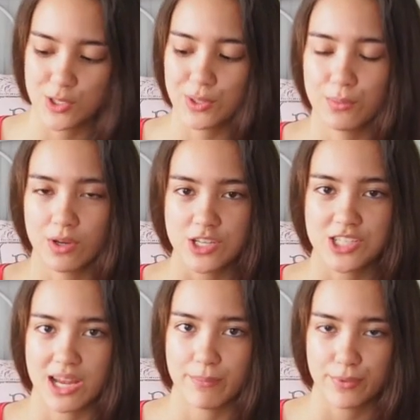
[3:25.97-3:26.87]
2-in-1
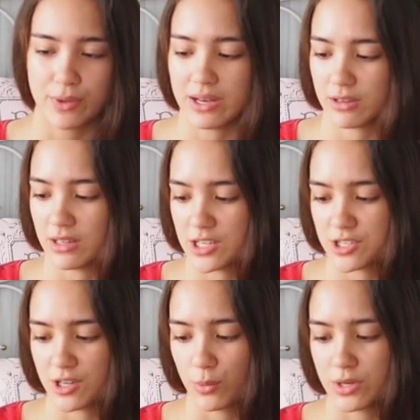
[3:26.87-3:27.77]
shampoo and
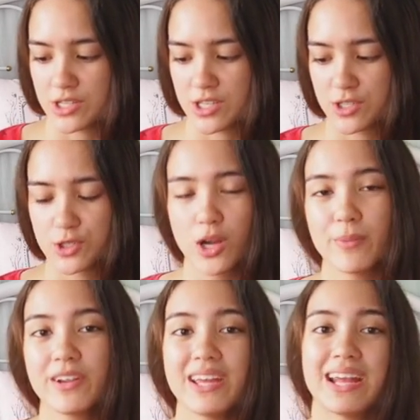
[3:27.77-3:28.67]
conditioner, which is
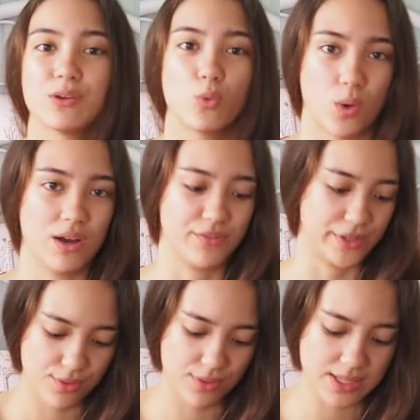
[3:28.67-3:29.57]
strawberry and guava.